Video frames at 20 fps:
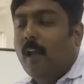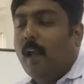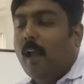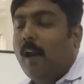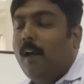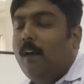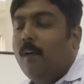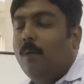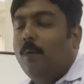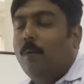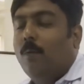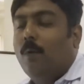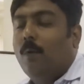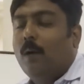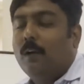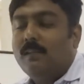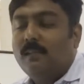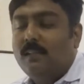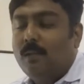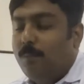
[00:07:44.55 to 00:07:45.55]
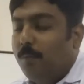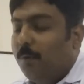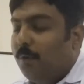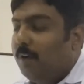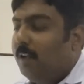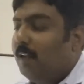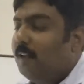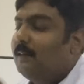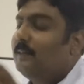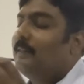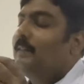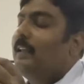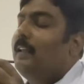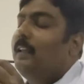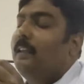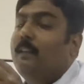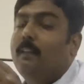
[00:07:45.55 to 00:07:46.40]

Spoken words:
And what's the beauty is, say